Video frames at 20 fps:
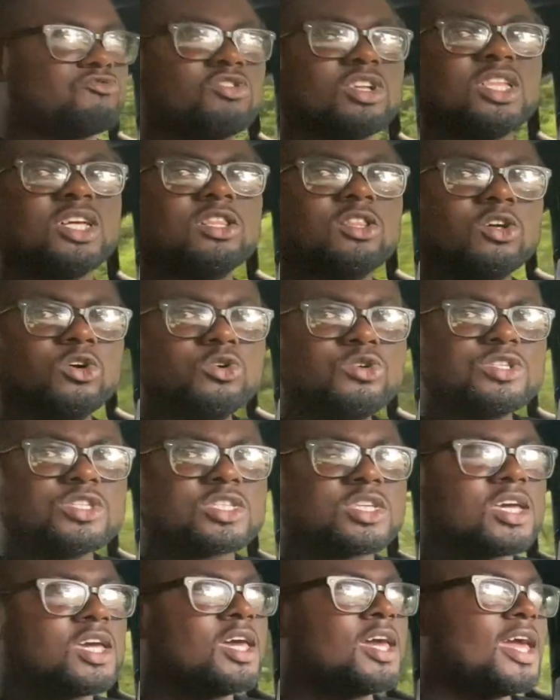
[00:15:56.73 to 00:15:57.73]
really
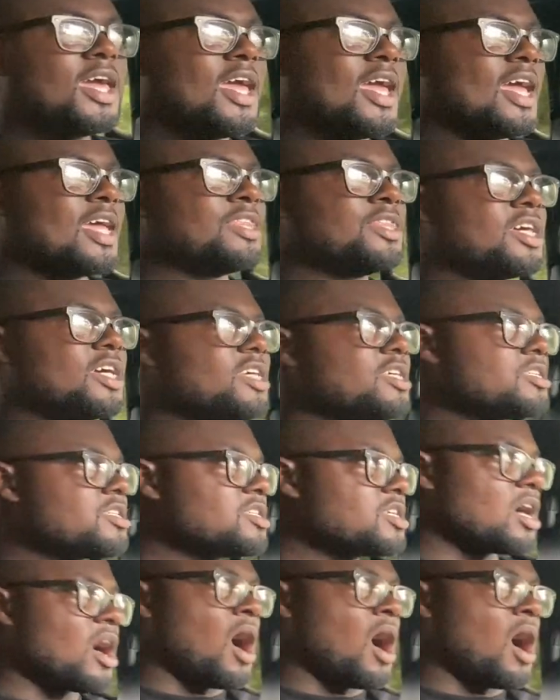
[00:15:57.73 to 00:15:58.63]
loose in this.